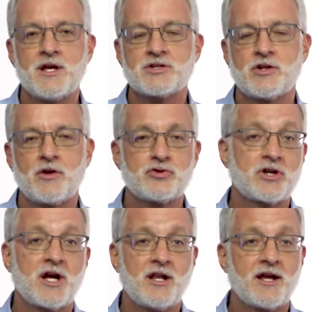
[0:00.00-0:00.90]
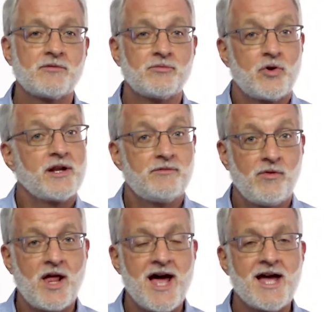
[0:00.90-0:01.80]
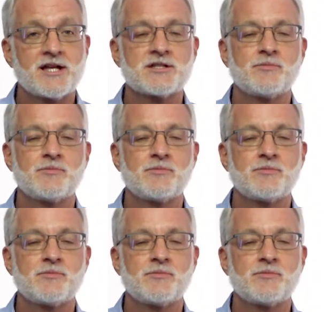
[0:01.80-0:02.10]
So those are kind of like red flags,